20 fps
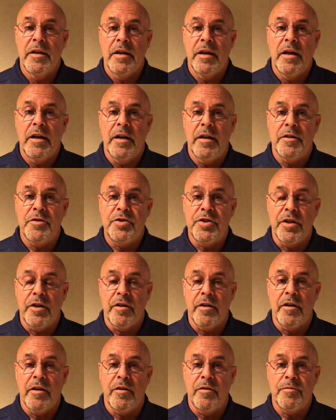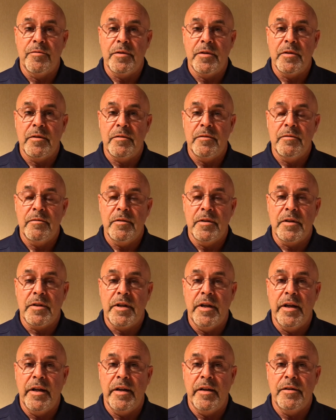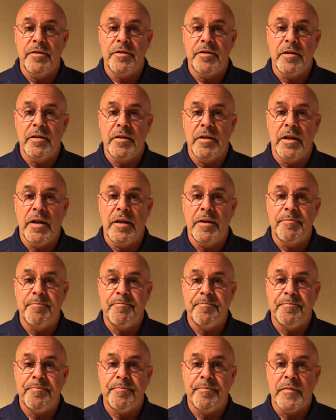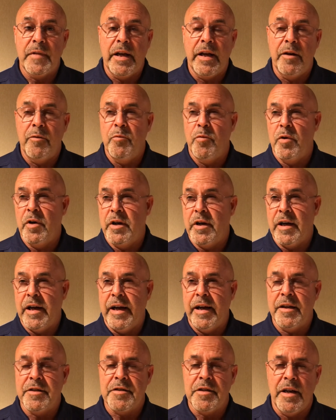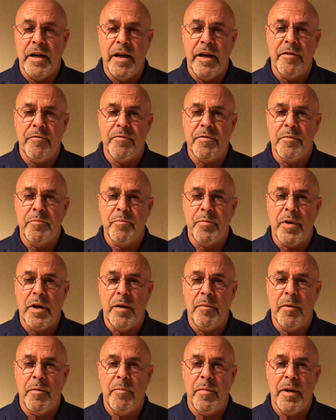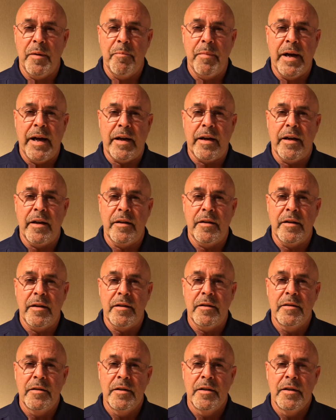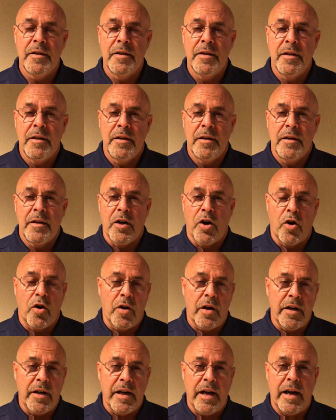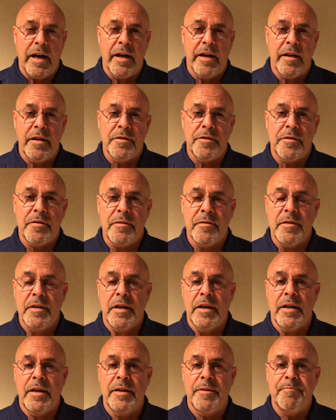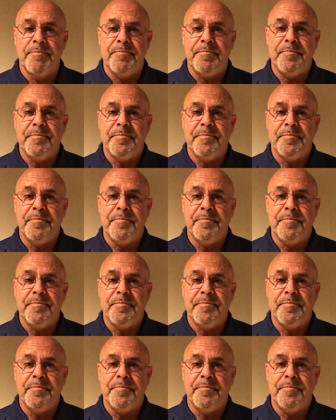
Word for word: uh, cheering on the, the kids and. Um, had one last night from probably back in the early 90s. Um,